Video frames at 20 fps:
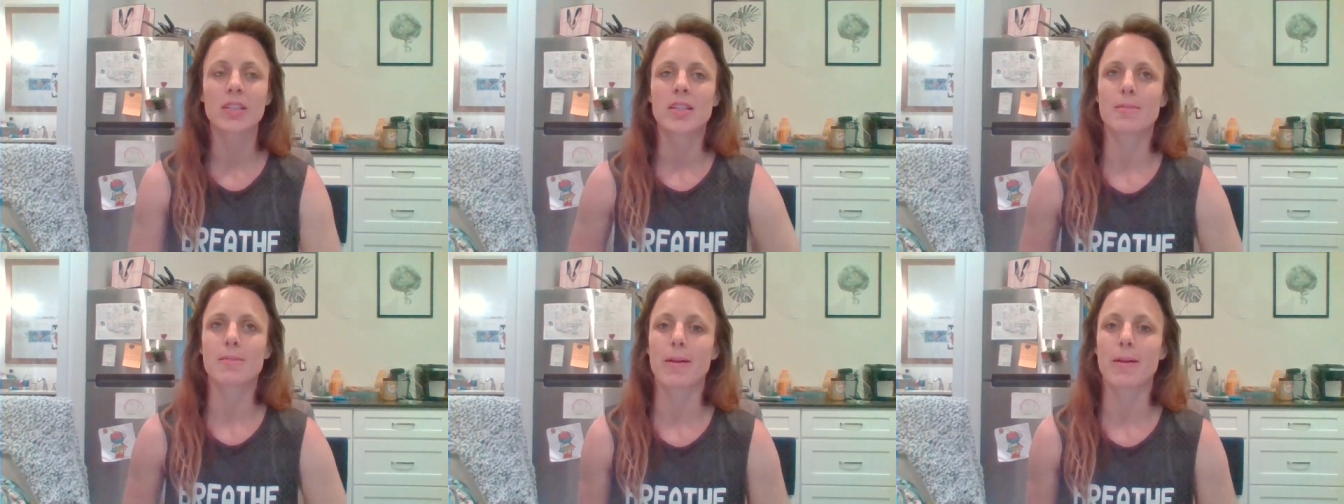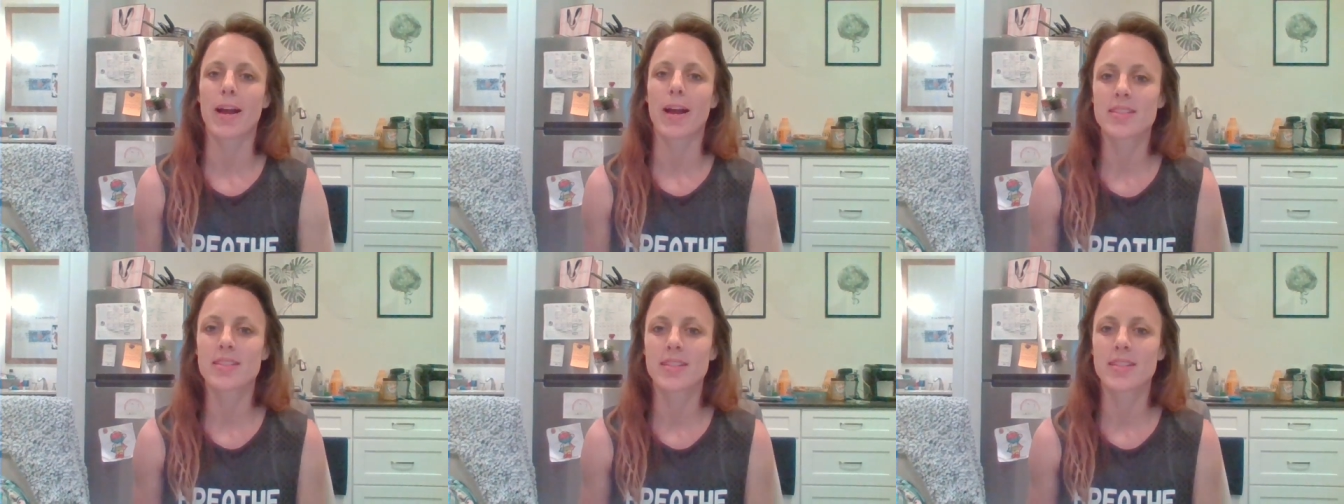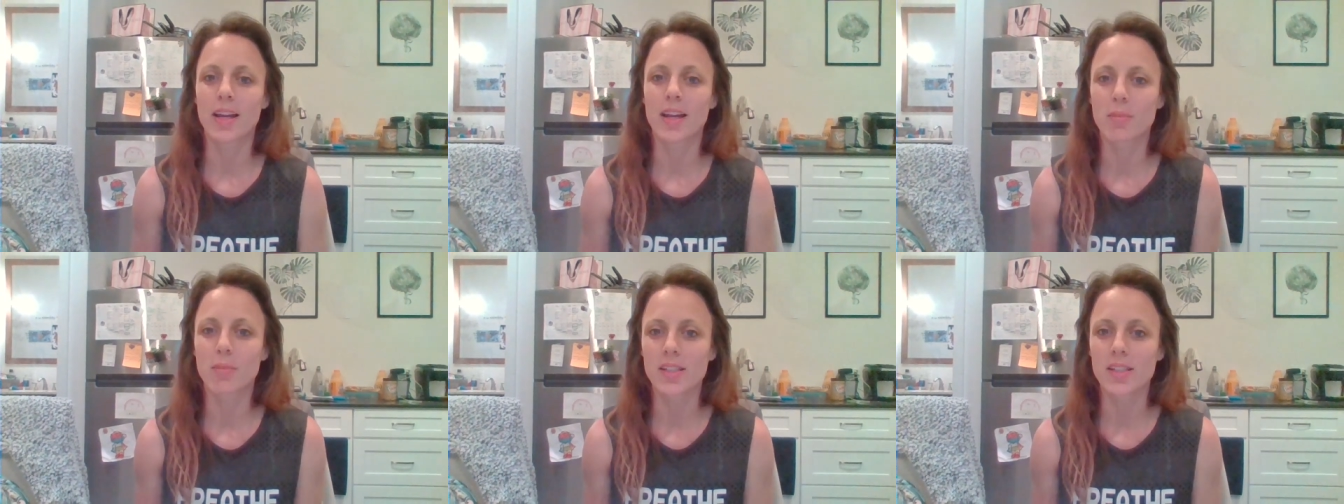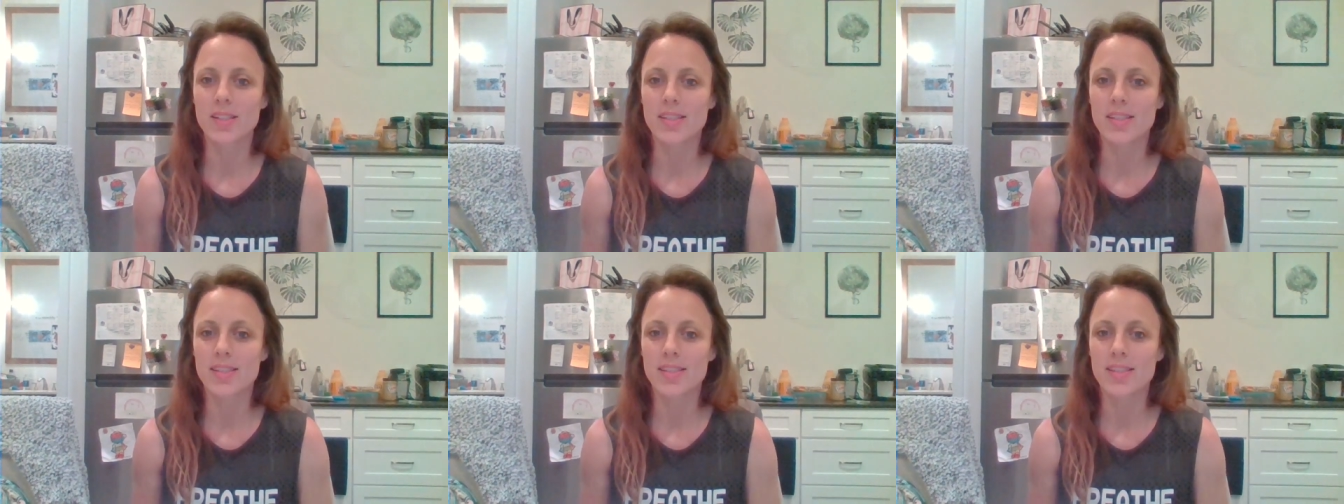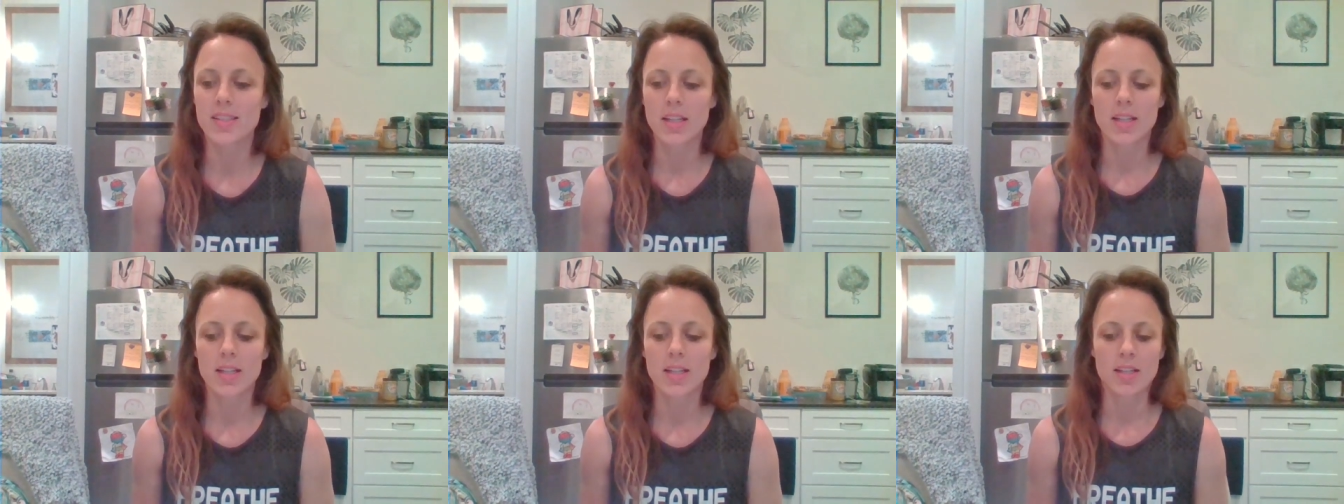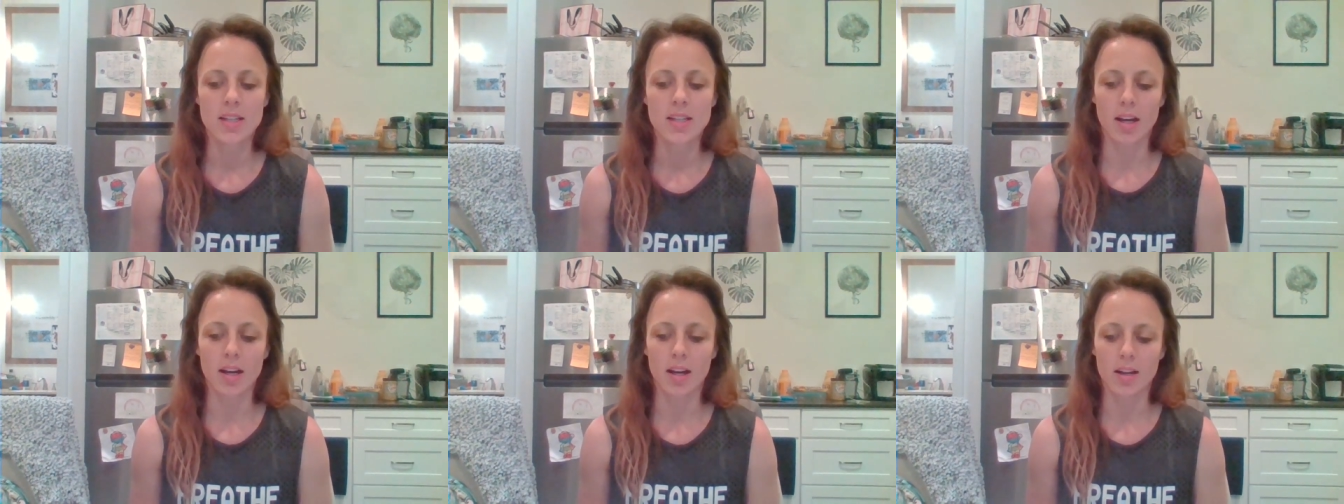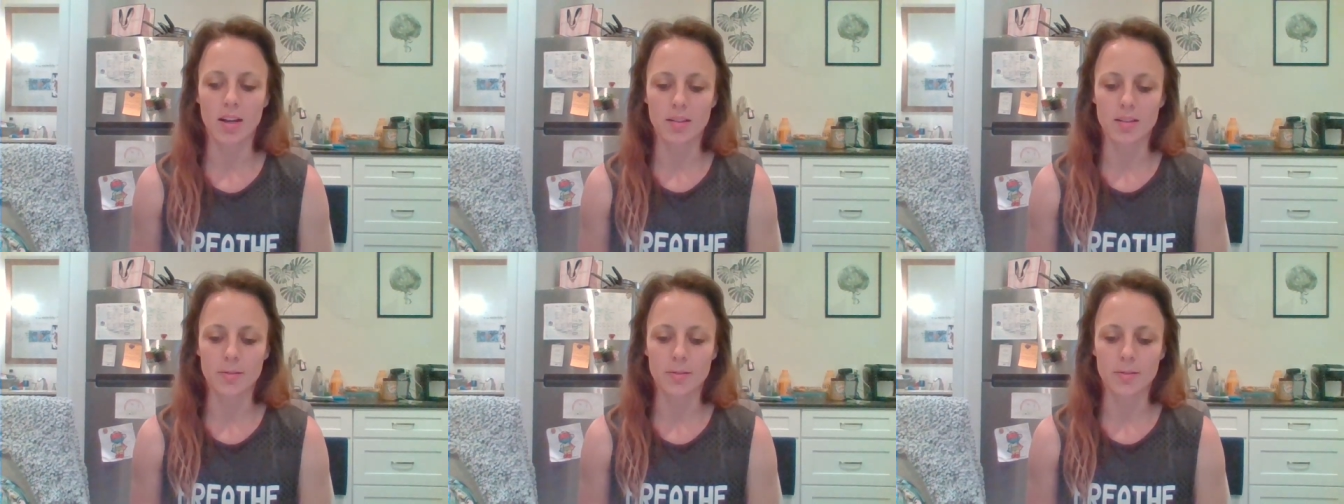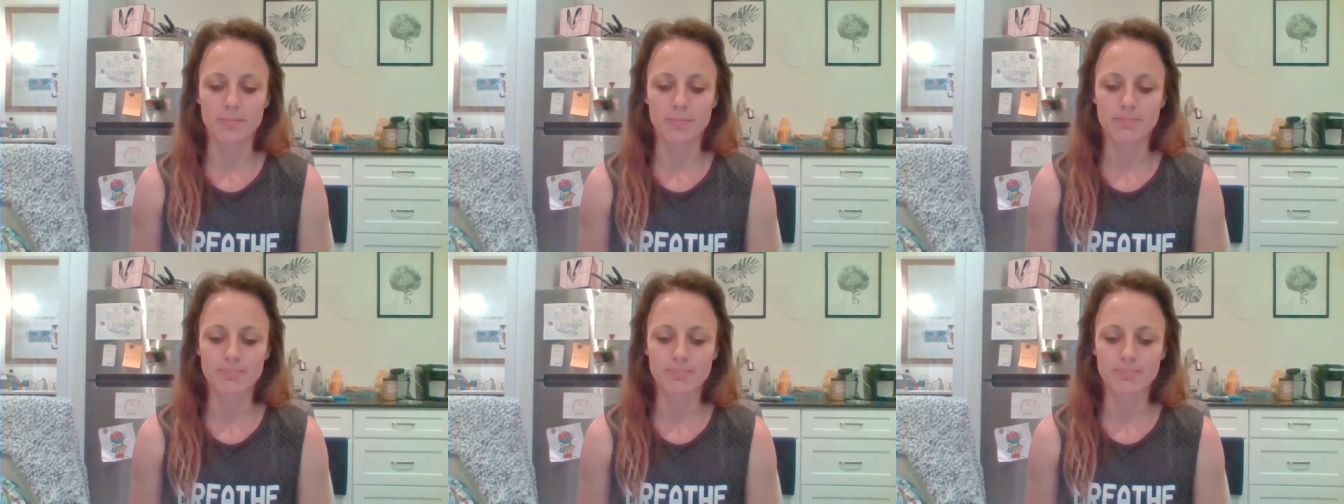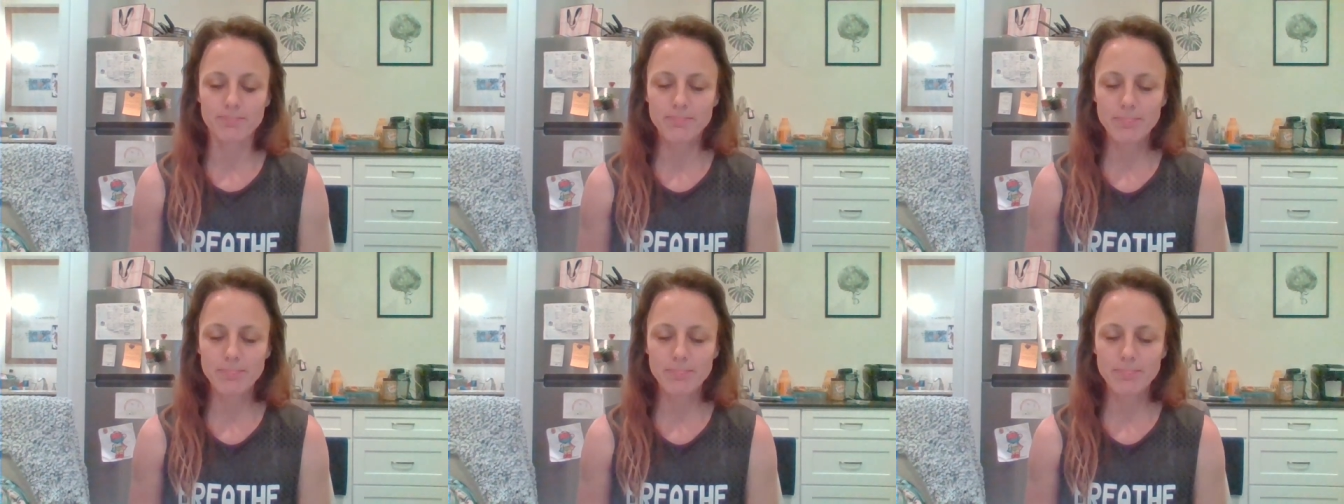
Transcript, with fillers: the past nine months um,